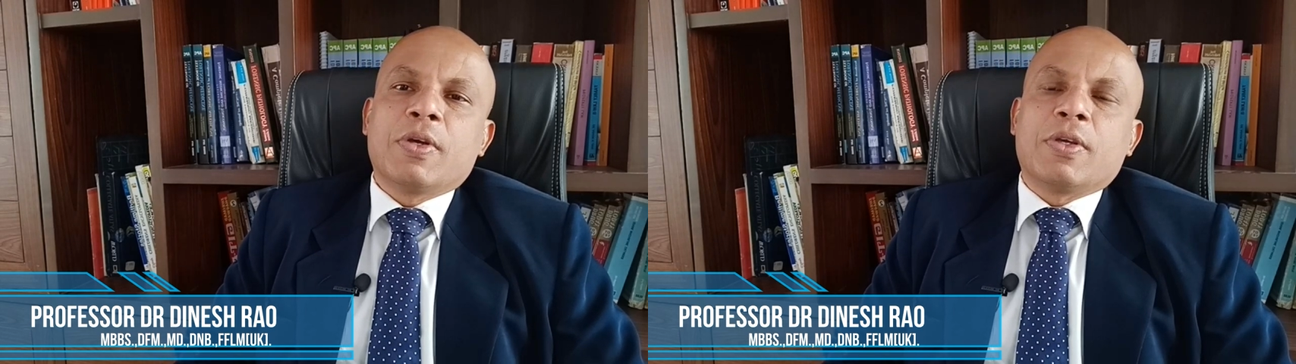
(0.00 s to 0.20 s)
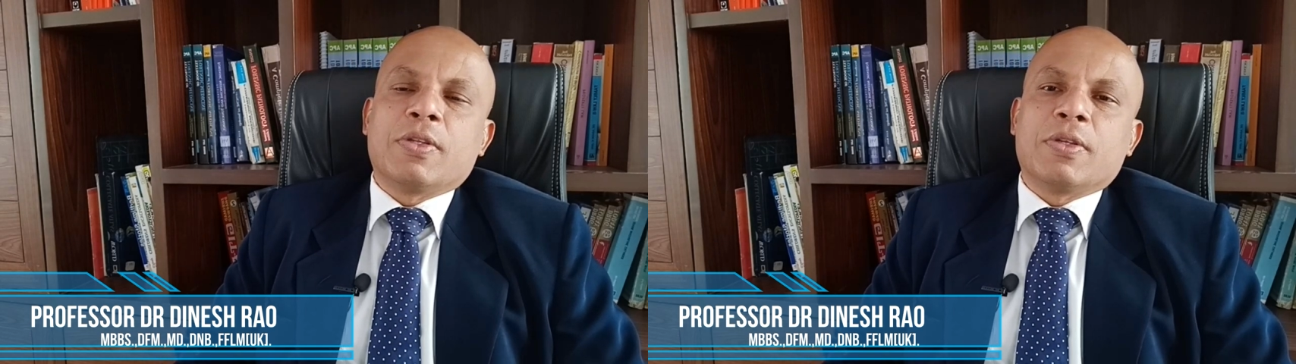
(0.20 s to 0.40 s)

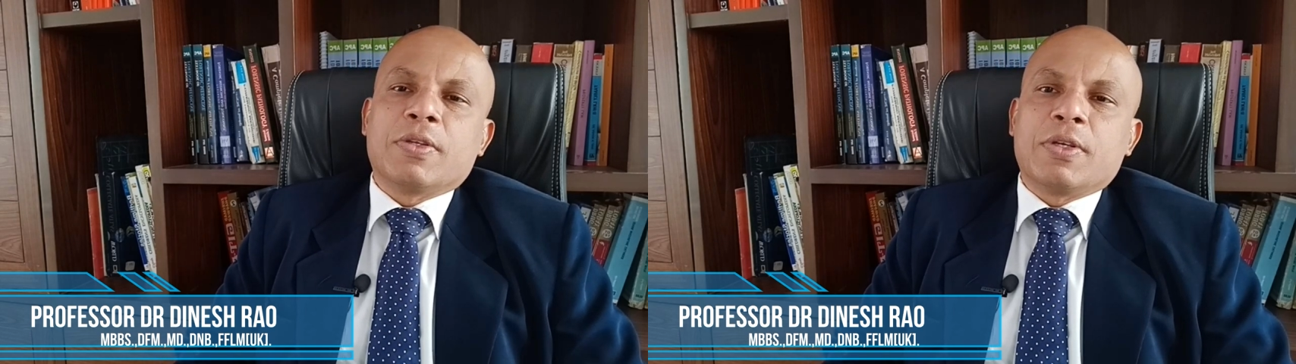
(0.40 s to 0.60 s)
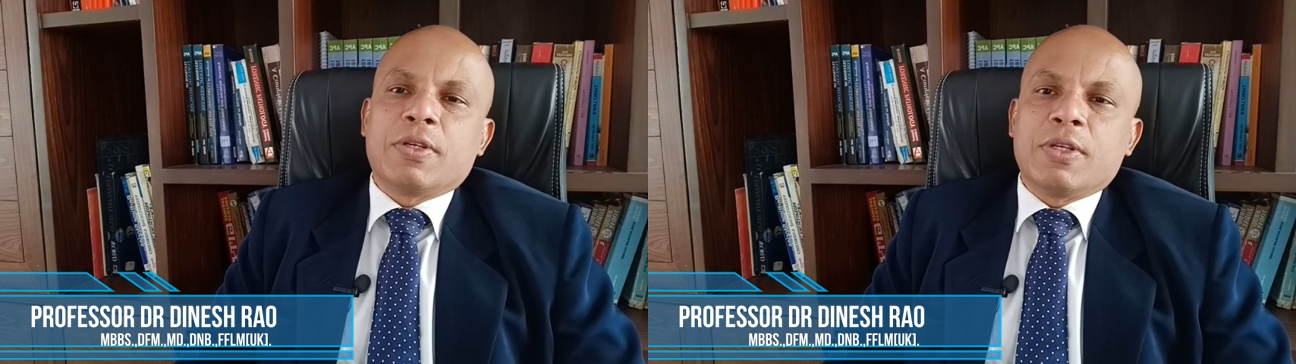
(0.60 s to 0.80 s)

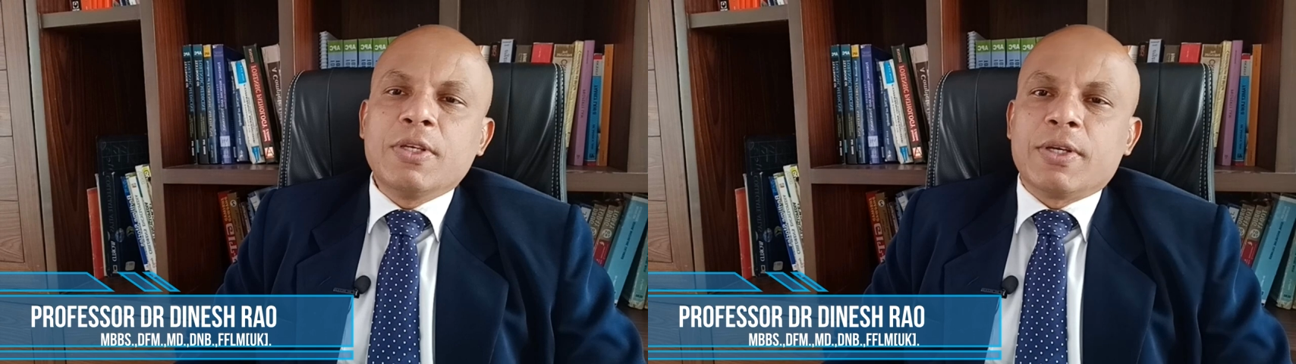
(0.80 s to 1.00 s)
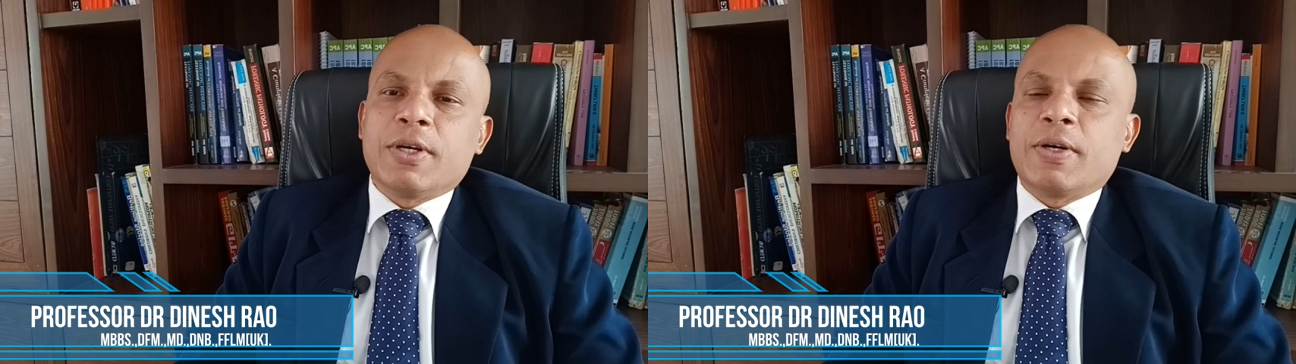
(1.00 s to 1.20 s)

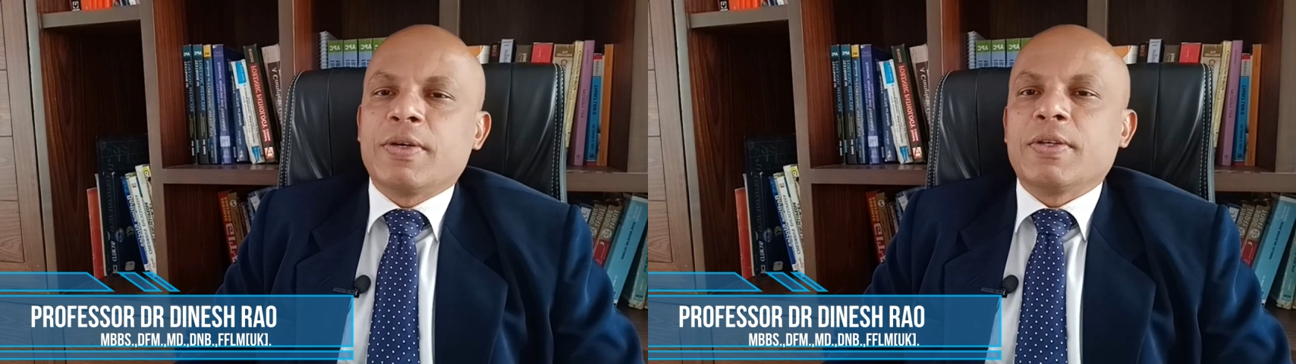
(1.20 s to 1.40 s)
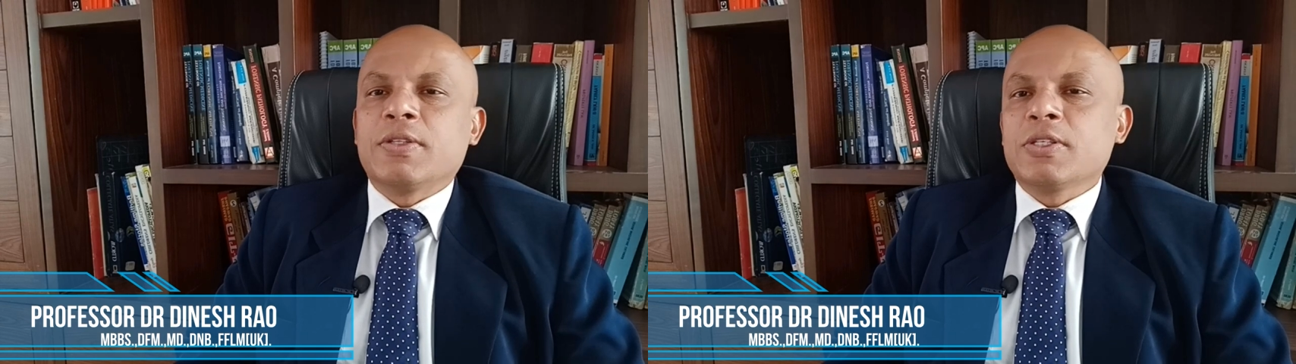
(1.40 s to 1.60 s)
India
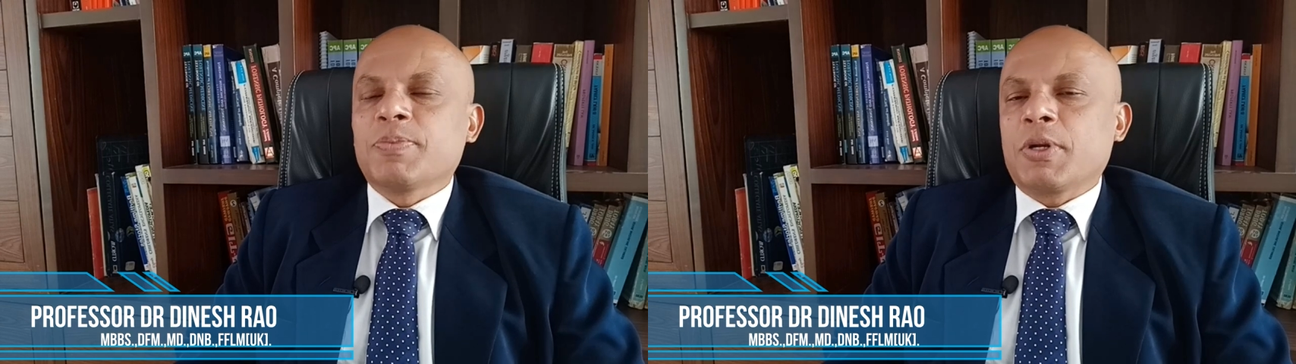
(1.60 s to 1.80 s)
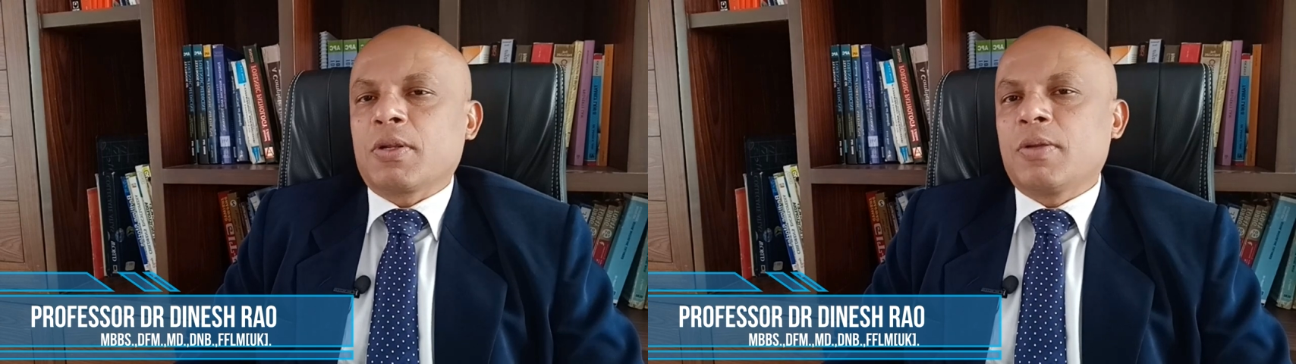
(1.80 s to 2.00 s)
in this
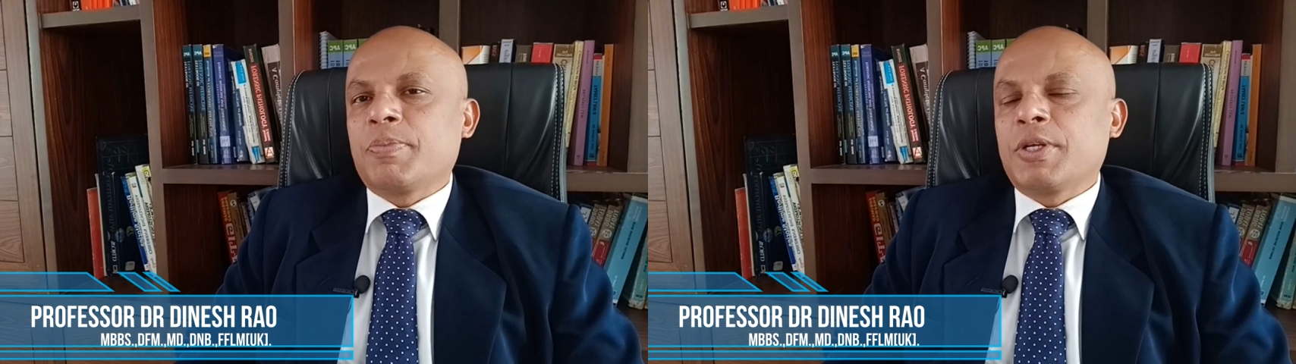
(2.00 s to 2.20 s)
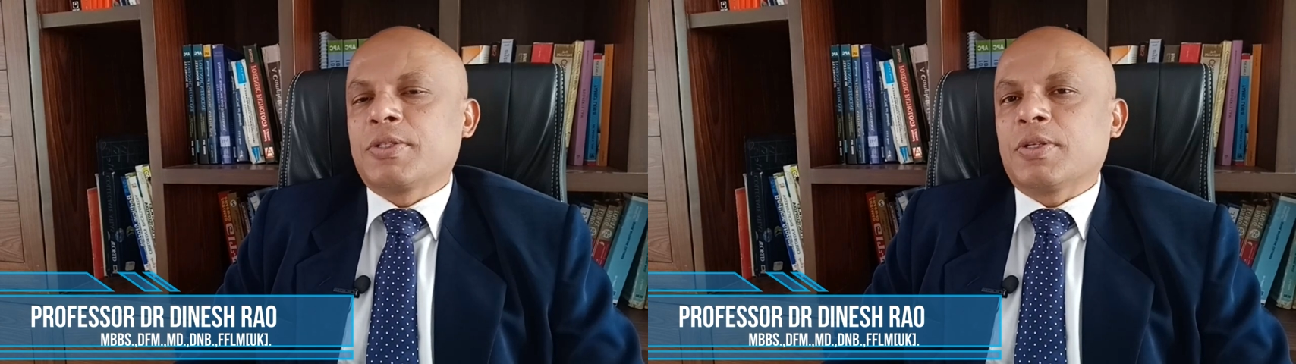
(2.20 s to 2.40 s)
particular
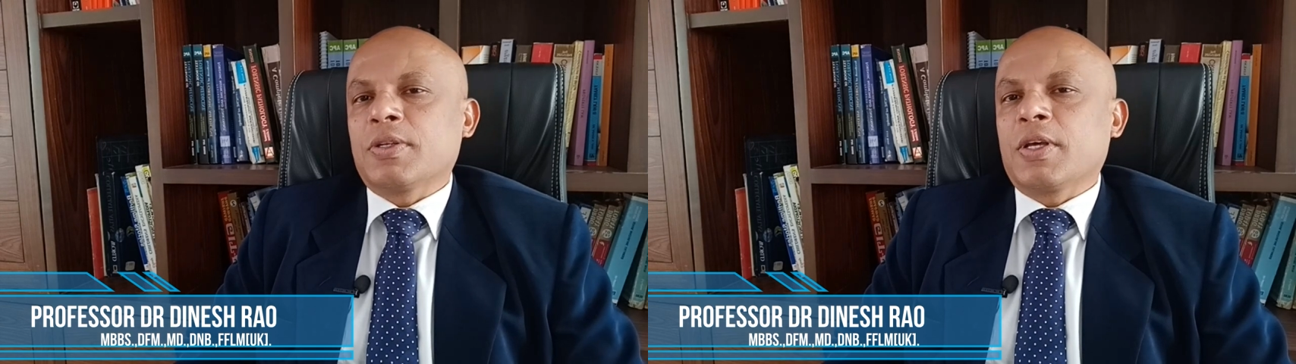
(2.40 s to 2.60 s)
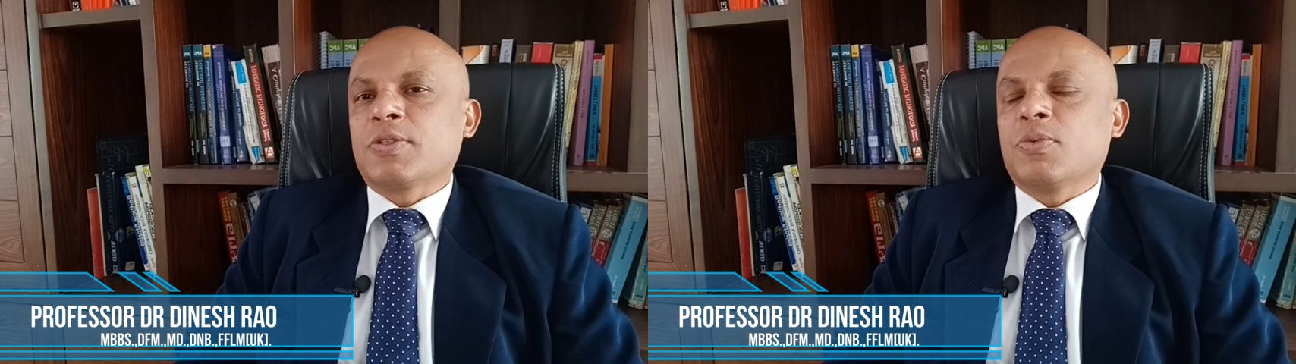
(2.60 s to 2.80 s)
patient has